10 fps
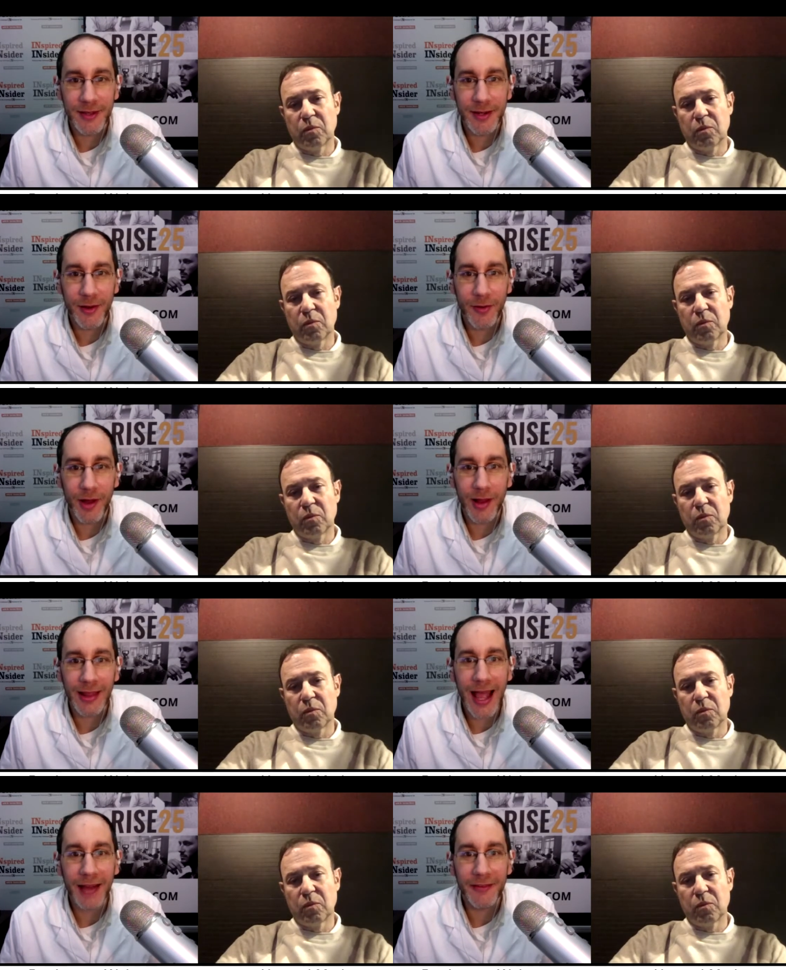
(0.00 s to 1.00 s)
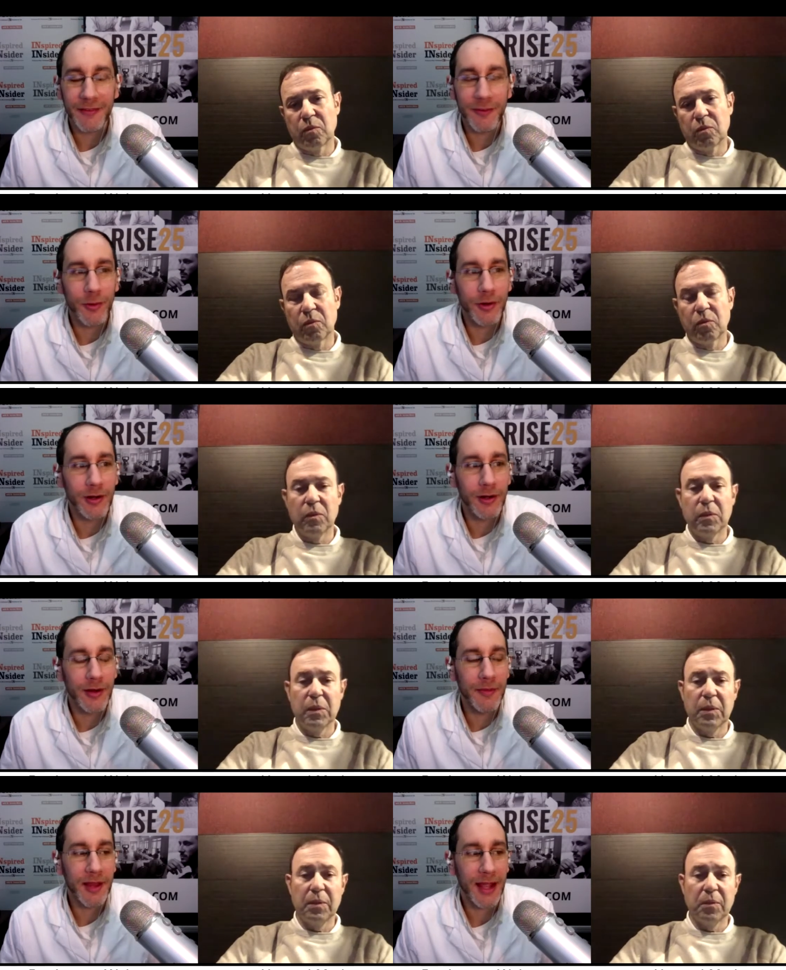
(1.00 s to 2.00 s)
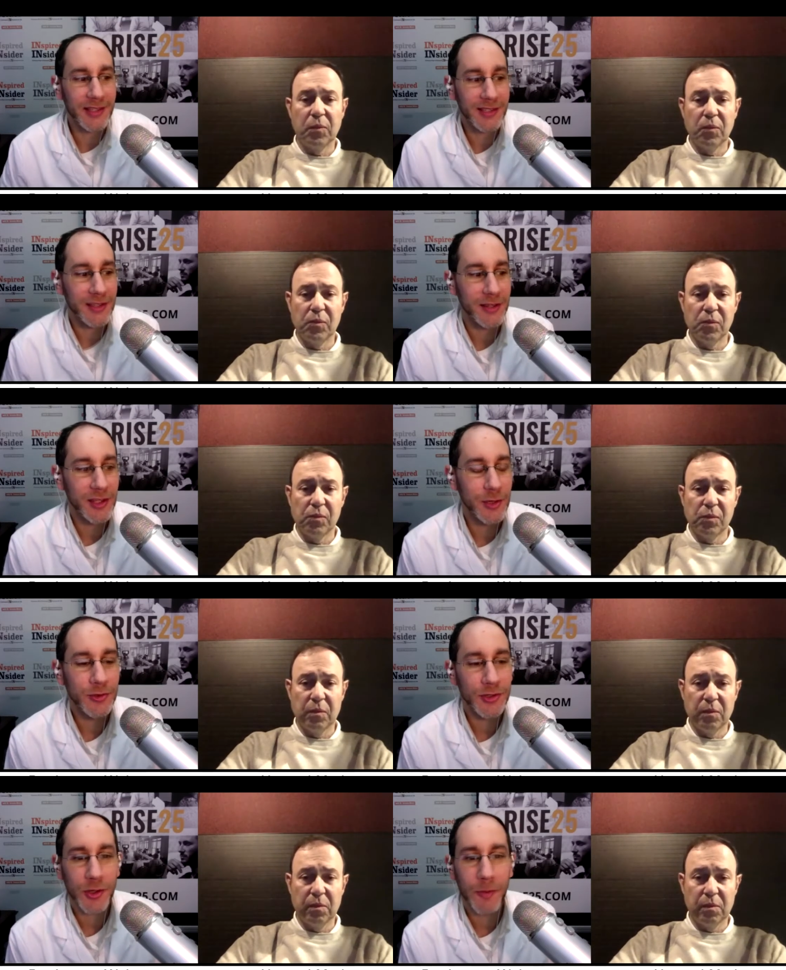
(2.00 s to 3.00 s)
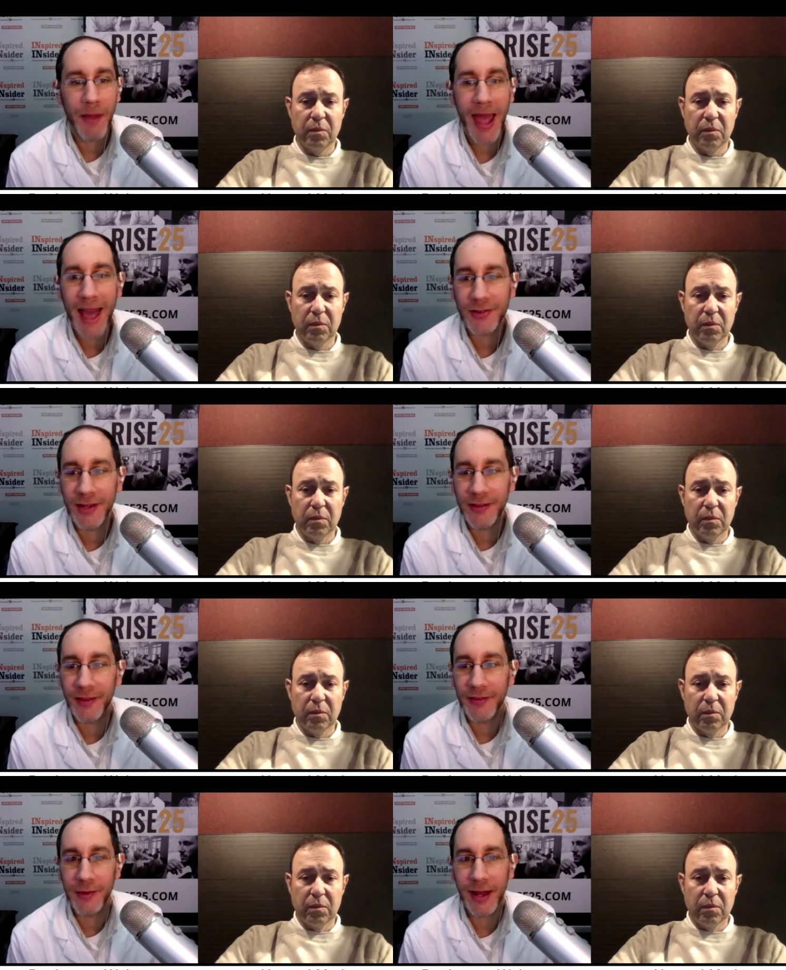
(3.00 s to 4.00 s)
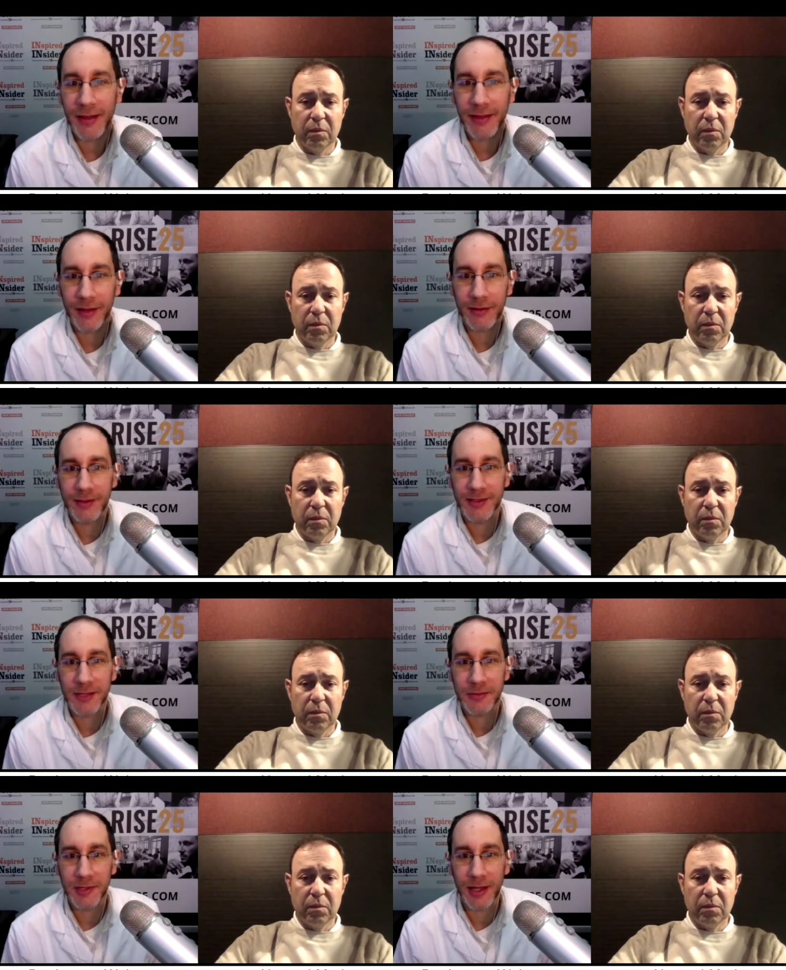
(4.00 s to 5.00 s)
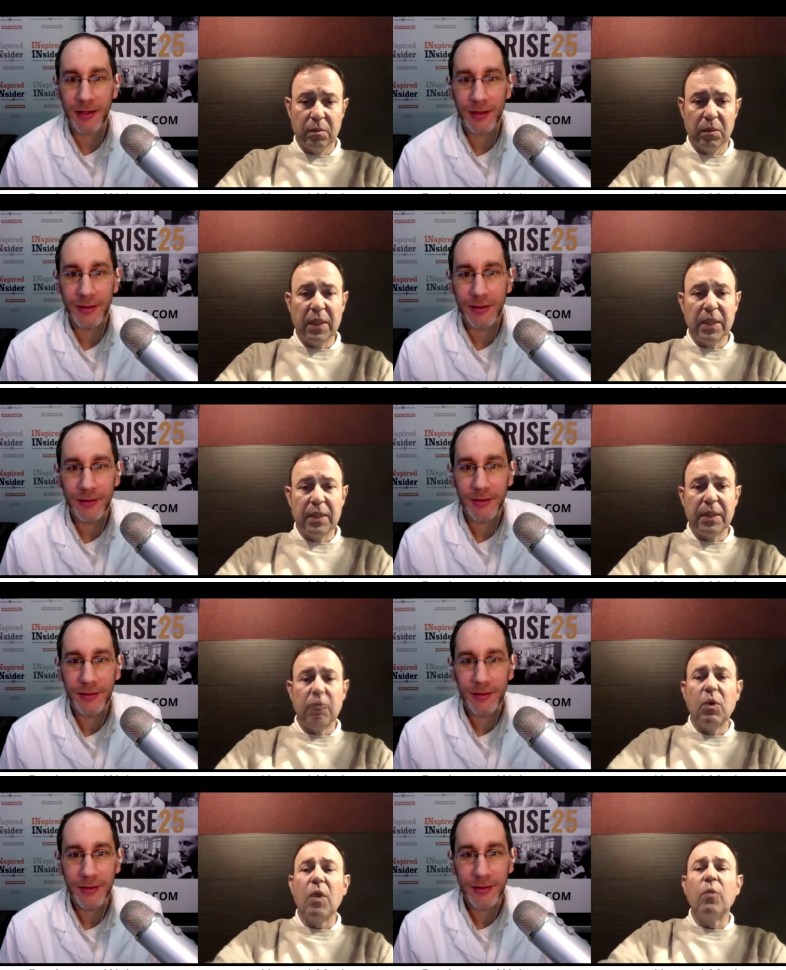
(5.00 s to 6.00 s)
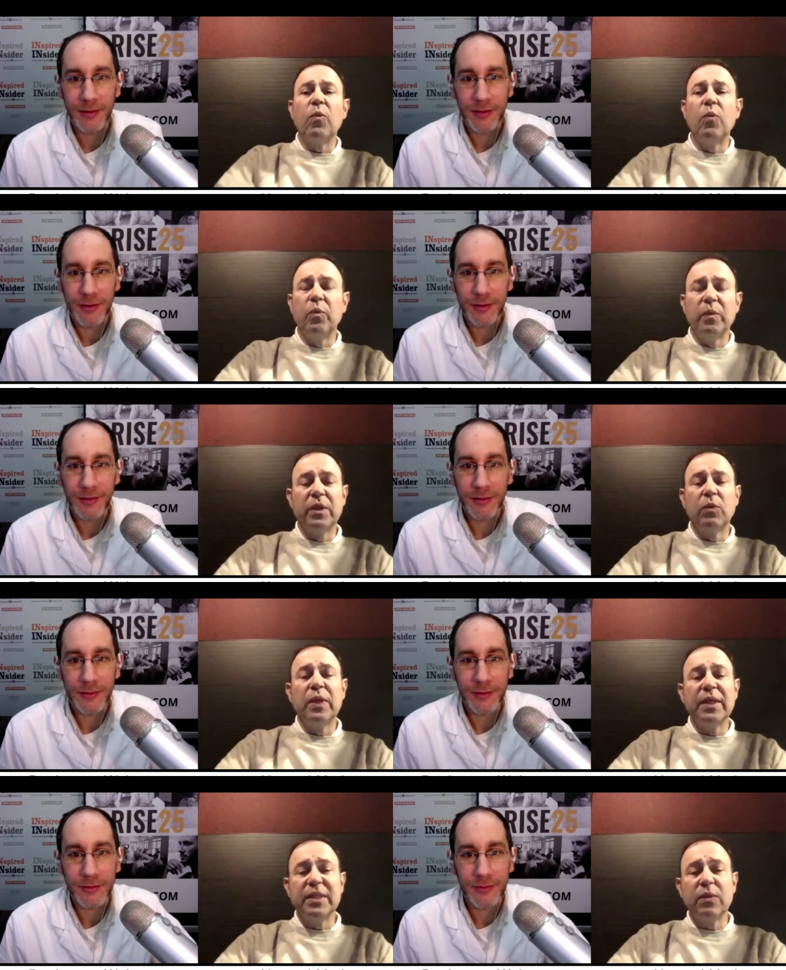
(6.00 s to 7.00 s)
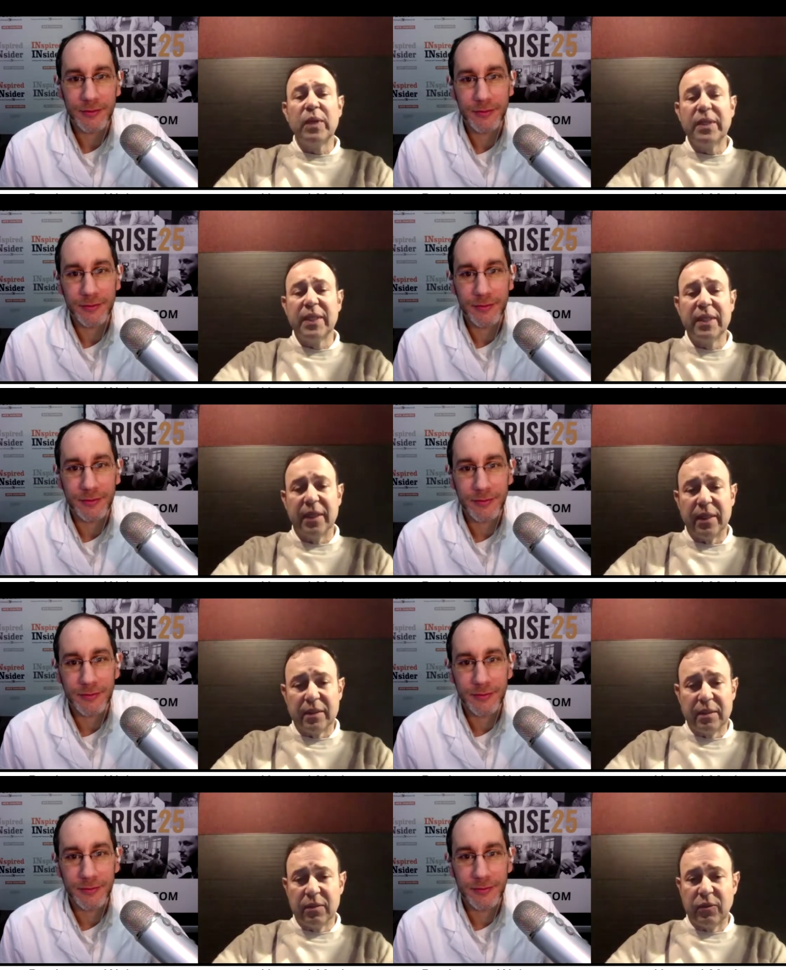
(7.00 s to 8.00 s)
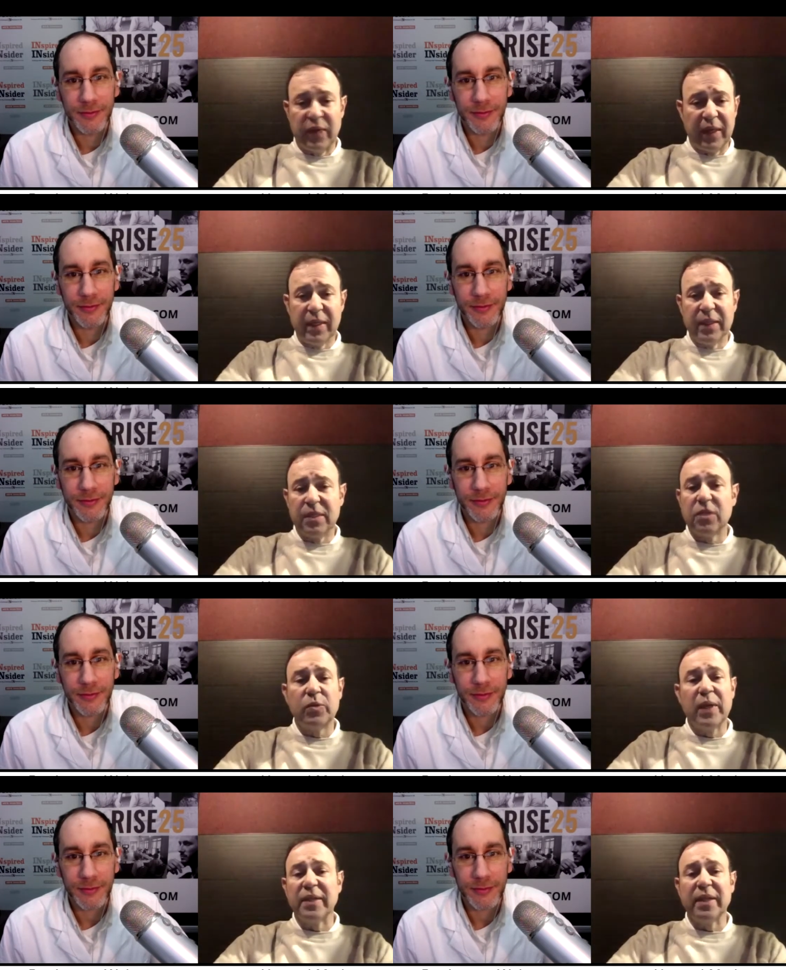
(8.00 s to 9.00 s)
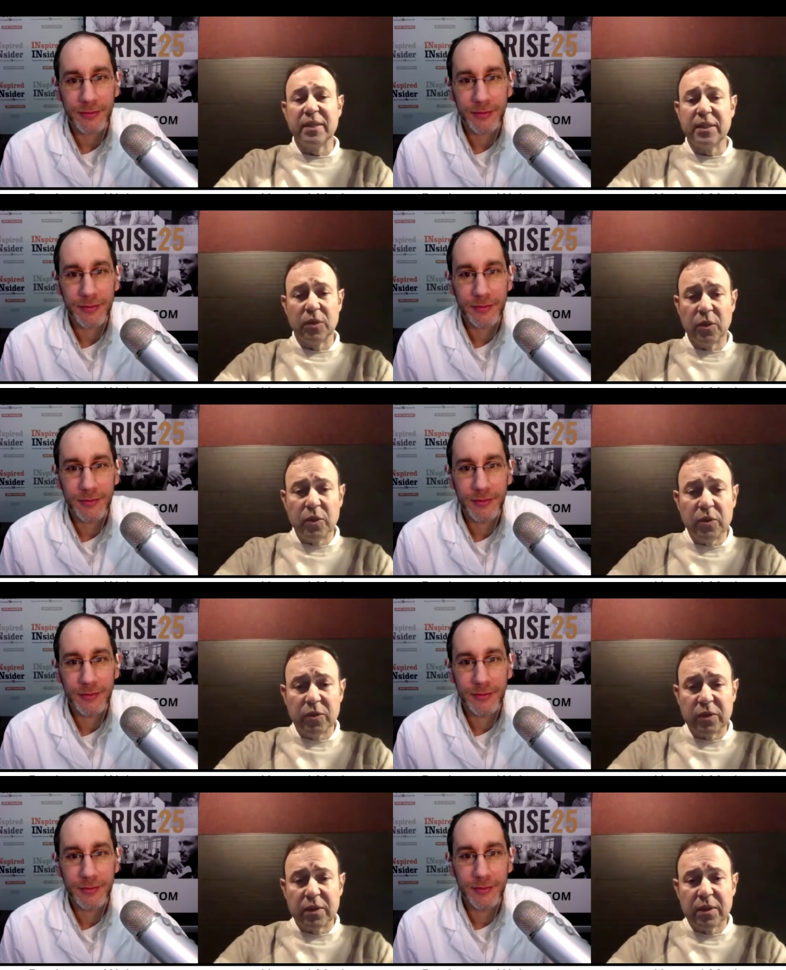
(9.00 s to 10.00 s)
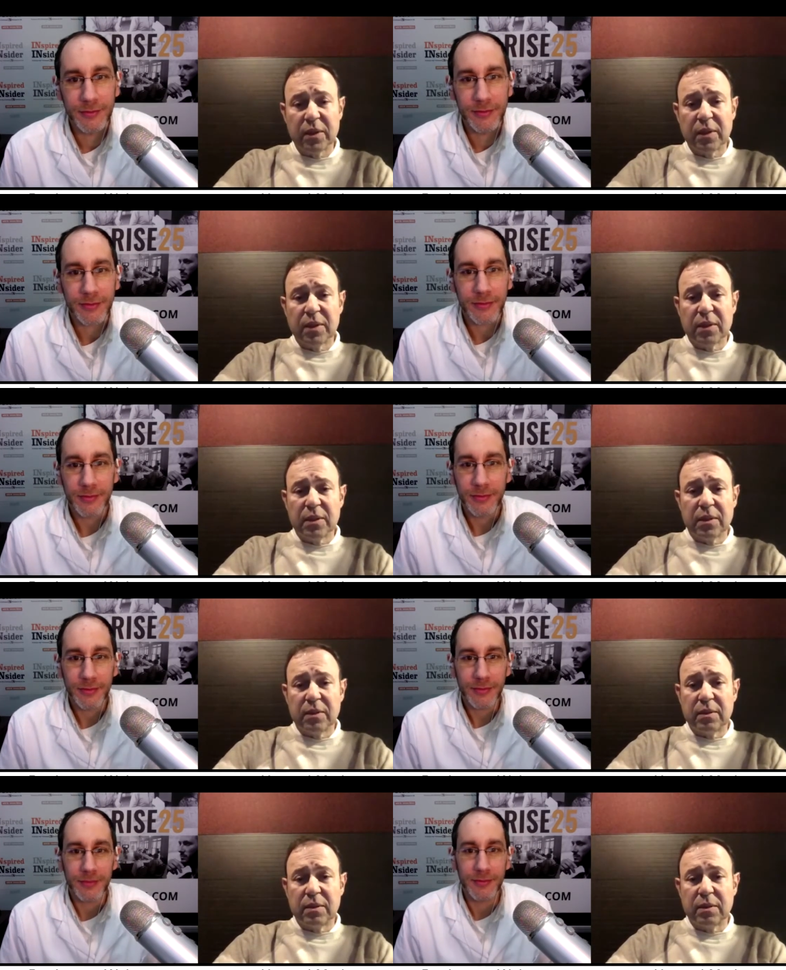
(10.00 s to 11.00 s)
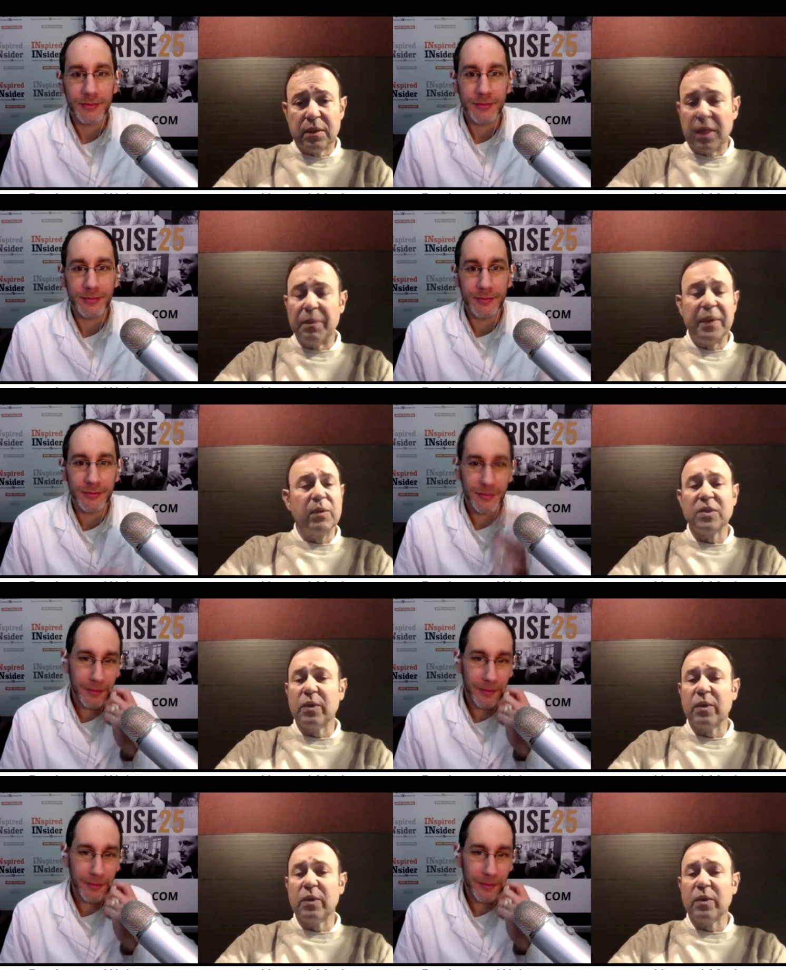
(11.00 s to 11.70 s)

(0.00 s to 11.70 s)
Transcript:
Speaker 1: you know a lot for. I mean, I guess the the user is so passionate they'll do anything. It seems like.
Speaker 2: Well, the reason we did it, frankly, is because we had nothing to lose. Company was